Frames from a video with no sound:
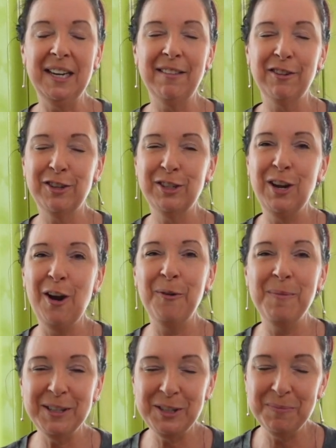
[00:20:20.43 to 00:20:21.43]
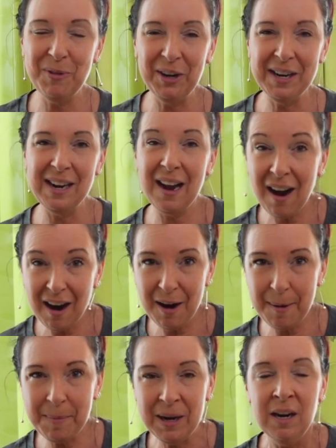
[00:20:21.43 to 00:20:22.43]
There's so much more to
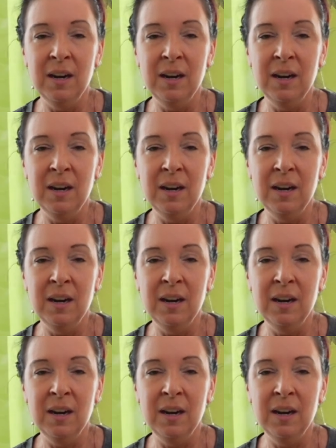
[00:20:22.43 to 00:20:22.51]
come.